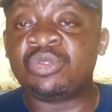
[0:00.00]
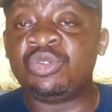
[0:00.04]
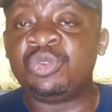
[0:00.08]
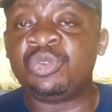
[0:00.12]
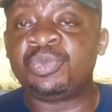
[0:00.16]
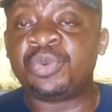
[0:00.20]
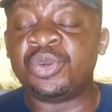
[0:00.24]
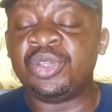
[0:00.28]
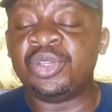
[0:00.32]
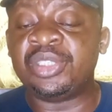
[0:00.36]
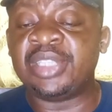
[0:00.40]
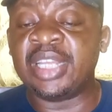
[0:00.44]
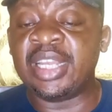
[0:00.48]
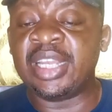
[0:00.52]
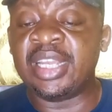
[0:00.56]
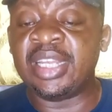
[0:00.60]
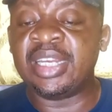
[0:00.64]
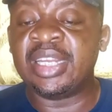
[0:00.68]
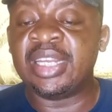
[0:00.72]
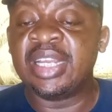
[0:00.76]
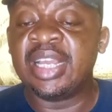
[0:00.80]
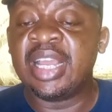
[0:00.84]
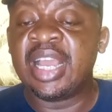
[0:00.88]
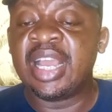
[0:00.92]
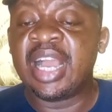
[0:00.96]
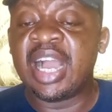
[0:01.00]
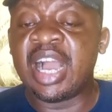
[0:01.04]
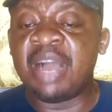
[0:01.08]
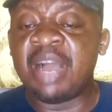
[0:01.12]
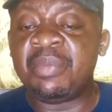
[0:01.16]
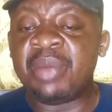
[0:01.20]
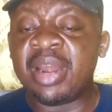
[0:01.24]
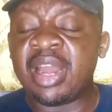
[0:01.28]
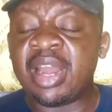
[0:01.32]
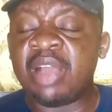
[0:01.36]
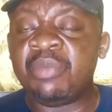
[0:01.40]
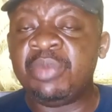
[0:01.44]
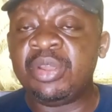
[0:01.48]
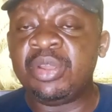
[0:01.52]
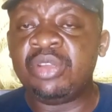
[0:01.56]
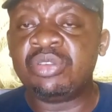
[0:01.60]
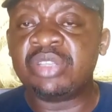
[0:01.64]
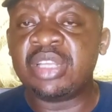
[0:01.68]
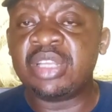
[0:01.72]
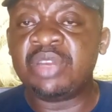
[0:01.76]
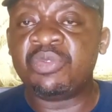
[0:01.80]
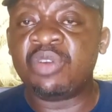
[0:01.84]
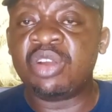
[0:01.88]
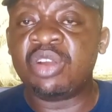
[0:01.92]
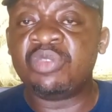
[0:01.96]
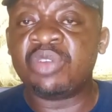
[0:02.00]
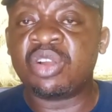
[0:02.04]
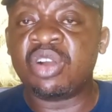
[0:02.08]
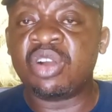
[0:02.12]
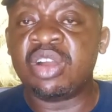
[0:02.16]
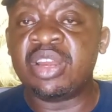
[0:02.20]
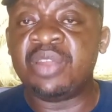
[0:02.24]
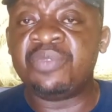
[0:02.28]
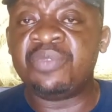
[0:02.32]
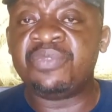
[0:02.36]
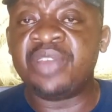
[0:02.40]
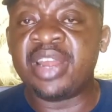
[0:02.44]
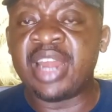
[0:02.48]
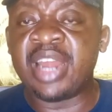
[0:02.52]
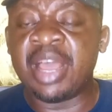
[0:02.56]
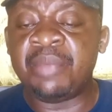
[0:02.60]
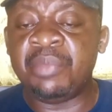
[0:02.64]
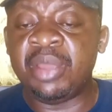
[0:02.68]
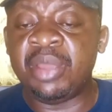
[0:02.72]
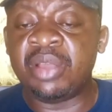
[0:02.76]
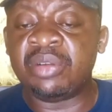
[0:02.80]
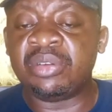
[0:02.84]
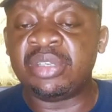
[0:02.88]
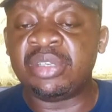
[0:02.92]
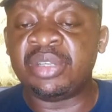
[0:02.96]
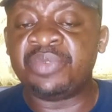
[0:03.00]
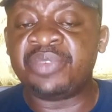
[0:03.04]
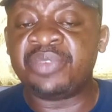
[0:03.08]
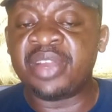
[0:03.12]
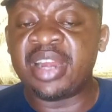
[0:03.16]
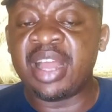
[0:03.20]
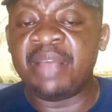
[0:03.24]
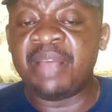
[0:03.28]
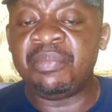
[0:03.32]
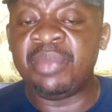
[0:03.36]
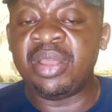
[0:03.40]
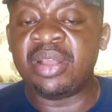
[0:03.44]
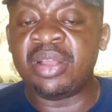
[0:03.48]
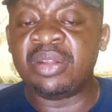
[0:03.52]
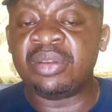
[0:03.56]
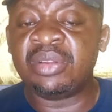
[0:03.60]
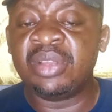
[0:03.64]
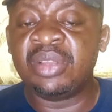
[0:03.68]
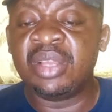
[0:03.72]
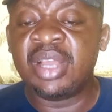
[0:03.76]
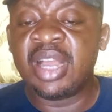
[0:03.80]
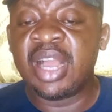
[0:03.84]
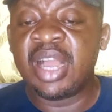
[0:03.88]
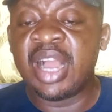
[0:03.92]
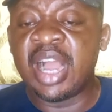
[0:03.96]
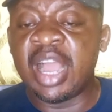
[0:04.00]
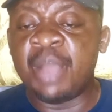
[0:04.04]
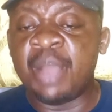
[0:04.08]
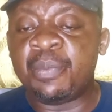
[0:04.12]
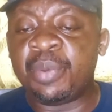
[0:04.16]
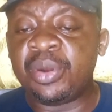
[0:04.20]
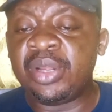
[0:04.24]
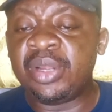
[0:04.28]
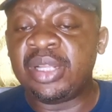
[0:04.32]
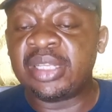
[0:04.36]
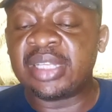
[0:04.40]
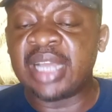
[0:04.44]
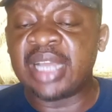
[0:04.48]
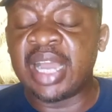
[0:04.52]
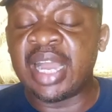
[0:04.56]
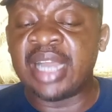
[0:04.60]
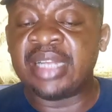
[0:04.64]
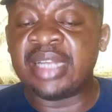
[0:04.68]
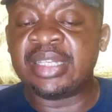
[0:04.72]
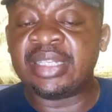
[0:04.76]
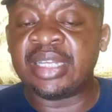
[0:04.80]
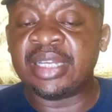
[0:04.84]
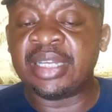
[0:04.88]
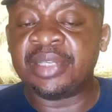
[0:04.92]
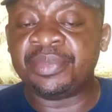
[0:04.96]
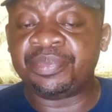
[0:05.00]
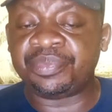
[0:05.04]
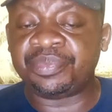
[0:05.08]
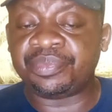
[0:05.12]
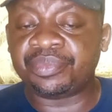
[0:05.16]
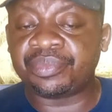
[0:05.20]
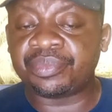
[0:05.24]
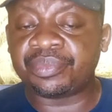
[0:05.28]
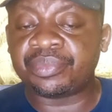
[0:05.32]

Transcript: crude protein. And I'll be using what we call the feather meal. The feather meal, I put it at 2%.